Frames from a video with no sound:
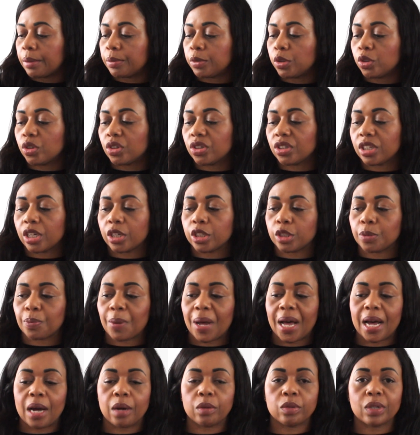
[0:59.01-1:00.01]
You can go to
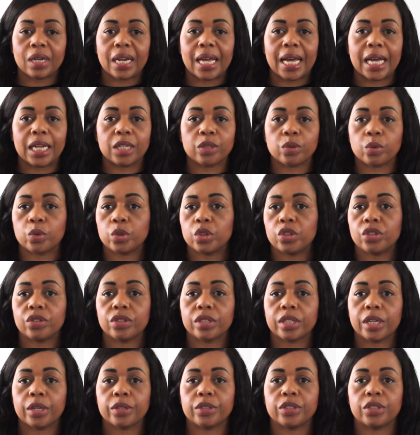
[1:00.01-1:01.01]
Poundland, or you
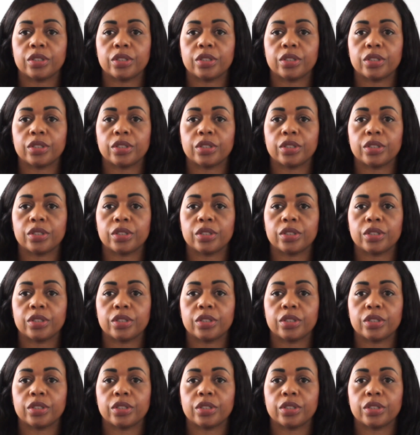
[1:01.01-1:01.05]
can go